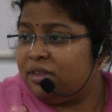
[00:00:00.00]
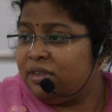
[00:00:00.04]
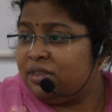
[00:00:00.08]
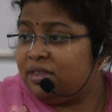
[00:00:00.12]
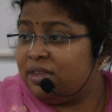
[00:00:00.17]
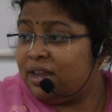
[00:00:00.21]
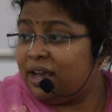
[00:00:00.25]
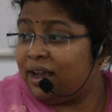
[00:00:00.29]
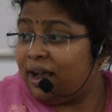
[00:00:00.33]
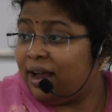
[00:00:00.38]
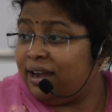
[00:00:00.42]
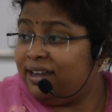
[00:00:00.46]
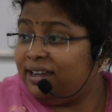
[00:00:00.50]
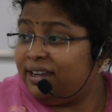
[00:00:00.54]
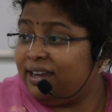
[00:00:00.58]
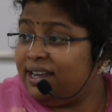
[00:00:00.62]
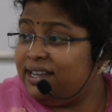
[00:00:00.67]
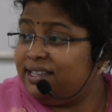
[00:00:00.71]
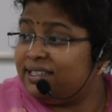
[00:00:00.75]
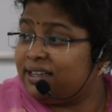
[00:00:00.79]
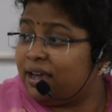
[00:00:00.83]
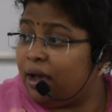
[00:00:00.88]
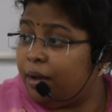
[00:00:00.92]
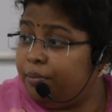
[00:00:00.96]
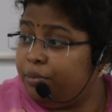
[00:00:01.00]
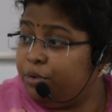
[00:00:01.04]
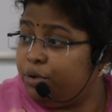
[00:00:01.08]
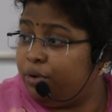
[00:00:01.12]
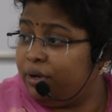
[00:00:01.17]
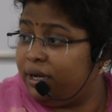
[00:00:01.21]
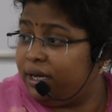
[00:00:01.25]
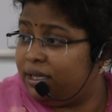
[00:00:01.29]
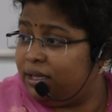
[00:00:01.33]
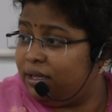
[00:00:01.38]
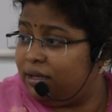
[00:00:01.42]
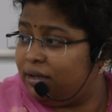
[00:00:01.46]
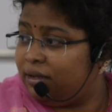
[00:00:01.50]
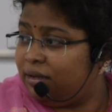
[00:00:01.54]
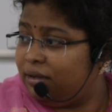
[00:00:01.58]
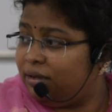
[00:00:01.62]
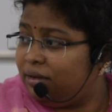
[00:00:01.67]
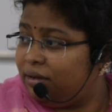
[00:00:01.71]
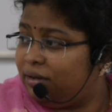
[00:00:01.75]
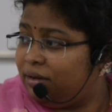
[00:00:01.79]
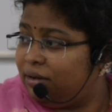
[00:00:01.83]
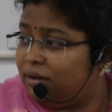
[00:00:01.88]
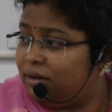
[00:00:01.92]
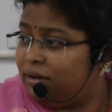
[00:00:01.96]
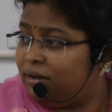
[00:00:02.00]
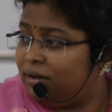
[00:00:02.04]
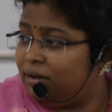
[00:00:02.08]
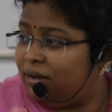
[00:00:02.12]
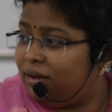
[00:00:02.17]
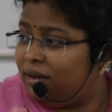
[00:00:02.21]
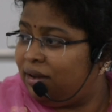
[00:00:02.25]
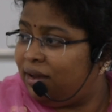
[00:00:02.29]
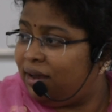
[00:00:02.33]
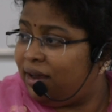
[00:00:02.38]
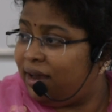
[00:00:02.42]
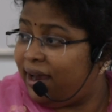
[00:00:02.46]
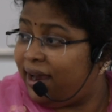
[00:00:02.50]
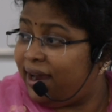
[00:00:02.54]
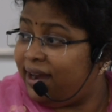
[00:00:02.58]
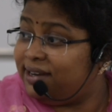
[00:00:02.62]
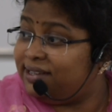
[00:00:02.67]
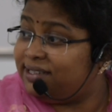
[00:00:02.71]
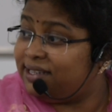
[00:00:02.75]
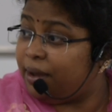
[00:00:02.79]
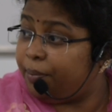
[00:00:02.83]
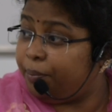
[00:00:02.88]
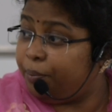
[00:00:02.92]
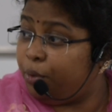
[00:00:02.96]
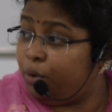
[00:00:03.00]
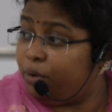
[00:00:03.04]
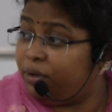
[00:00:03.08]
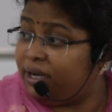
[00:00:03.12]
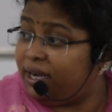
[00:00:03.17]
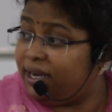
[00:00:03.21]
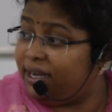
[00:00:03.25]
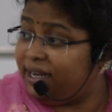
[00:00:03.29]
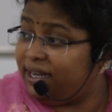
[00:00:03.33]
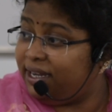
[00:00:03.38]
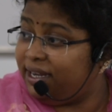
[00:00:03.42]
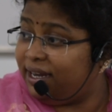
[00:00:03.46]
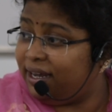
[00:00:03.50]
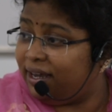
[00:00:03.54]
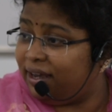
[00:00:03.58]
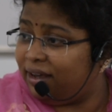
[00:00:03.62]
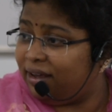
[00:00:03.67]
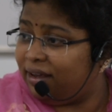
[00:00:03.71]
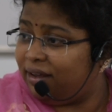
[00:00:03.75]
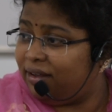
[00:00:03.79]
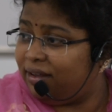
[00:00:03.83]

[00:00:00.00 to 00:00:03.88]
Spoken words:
the countries come together and supported India.